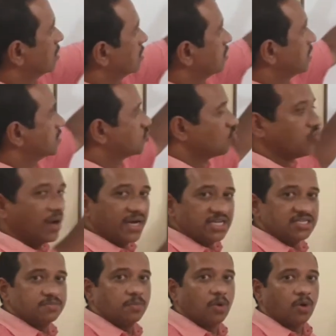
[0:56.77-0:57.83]
this
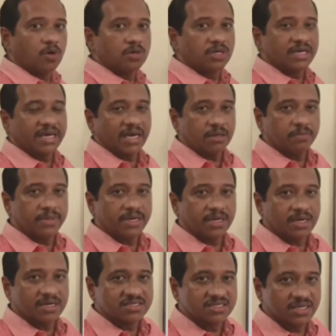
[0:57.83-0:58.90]
whiteboard can be
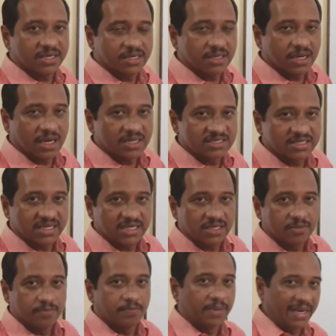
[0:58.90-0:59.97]
considered as
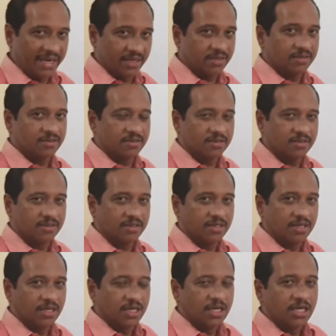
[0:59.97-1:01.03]
a plane.
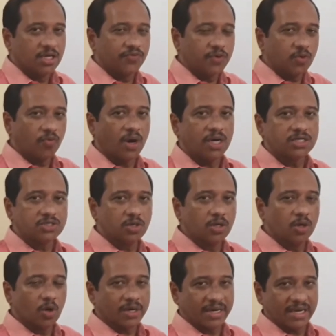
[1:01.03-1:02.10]
If you want to
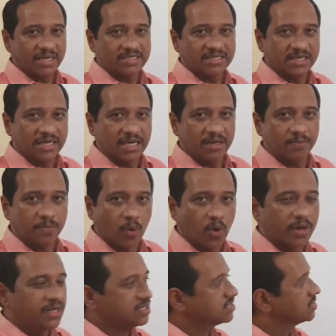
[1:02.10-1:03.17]
locate a
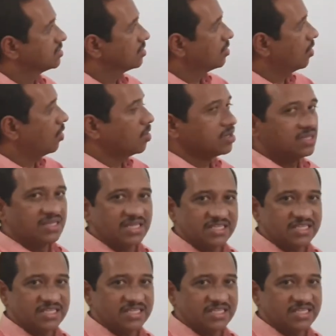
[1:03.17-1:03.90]
point on